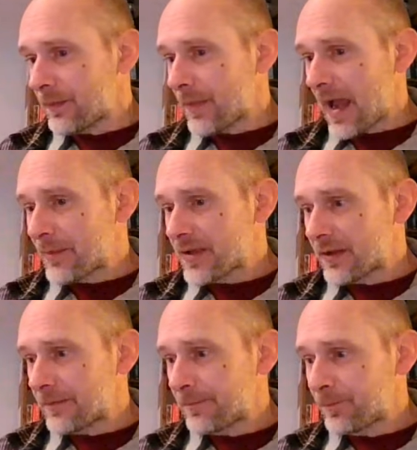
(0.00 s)

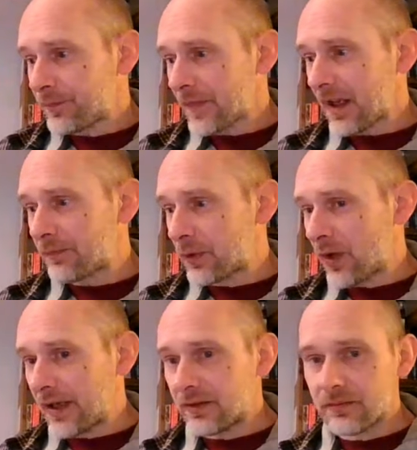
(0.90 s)
Amazon. I've been
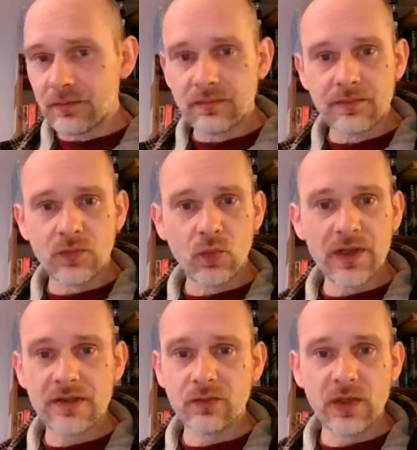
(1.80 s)
waiting
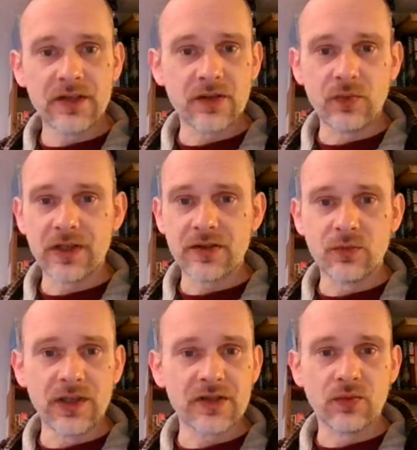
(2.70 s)
weeks and weeks and weeks and
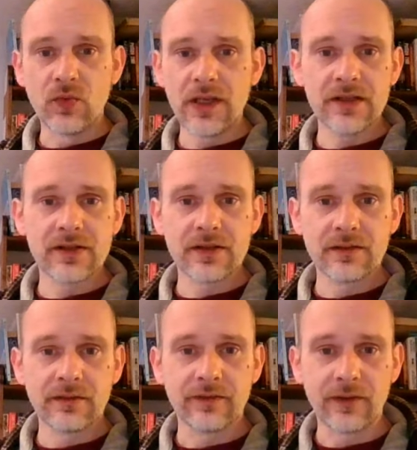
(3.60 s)
weeks and weeks
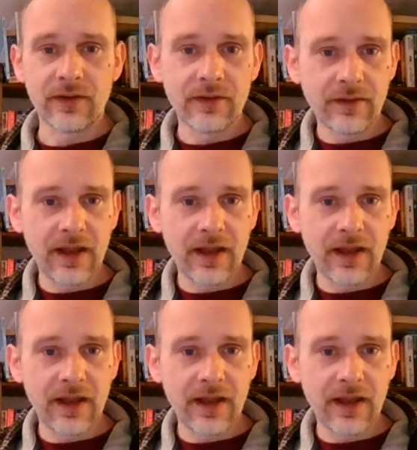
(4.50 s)
for